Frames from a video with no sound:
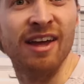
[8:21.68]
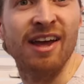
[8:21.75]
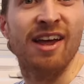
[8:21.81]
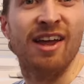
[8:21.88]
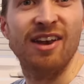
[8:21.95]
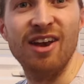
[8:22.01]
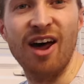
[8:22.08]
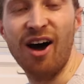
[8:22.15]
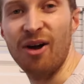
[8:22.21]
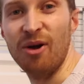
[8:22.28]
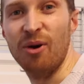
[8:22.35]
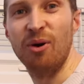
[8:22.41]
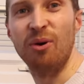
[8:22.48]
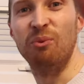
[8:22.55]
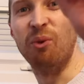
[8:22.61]
maybe. No,
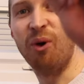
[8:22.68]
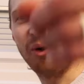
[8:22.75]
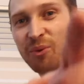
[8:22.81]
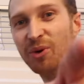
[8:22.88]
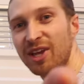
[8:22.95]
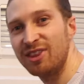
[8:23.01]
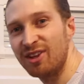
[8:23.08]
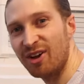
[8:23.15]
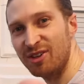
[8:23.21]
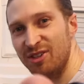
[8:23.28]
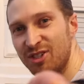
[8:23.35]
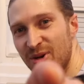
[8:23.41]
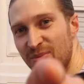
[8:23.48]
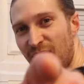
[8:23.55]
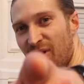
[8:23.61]
what we're doing
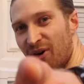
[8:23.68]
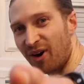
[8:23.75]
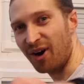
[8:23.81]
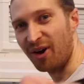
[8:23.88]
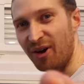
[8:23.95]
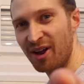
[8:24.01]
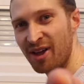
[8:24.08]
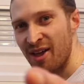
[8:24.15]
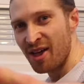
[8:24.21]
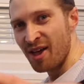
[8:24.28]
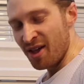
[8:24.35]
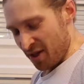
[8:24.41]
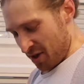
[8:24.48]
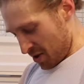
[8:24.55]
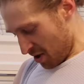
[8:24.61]
tomorrow,
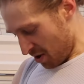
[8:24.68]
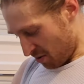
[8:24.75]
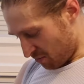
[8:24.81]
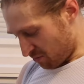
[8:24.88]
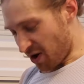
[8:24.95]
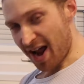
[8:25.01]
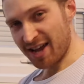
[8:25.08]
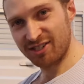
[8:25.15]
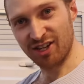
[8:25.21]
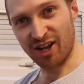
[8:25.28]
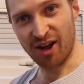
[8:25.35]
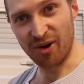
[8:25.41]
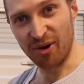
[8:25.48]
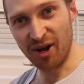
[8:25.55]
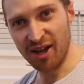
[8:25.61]

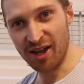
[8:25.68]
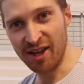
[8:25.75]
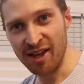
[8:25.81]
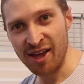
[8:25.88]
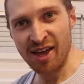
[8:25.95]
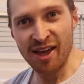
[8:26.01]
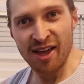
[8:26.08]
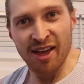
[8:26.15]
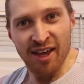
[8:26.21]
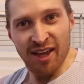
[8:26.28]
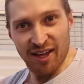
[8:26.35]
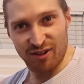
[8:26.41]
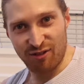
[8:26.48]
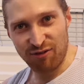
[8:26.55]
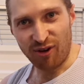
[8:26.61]
Razzo
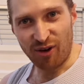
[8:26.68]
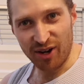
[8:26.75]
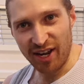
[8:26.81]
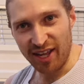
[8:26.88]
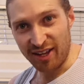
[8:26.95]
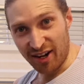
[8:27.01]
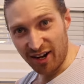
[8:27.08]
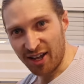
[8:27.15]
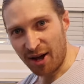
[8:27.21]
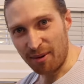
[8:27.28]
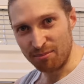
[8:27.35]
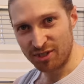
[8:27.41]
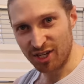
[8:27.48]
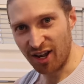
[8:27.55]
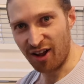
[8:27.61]
is finally going to
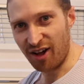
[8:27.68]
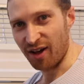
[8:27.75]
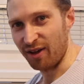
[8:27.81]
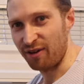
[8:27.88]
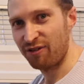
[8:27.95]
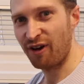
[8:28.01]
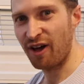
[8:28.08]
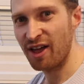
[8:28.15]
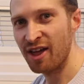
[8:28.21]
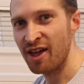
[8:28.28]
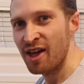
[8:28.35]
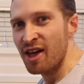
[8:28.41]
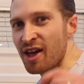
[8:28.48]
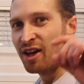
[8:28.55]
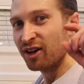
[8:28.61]
come to
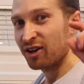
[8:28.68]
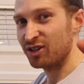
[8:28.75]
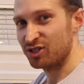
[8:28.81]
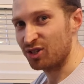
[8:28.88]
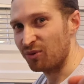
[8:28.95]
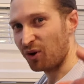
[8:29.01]
life because the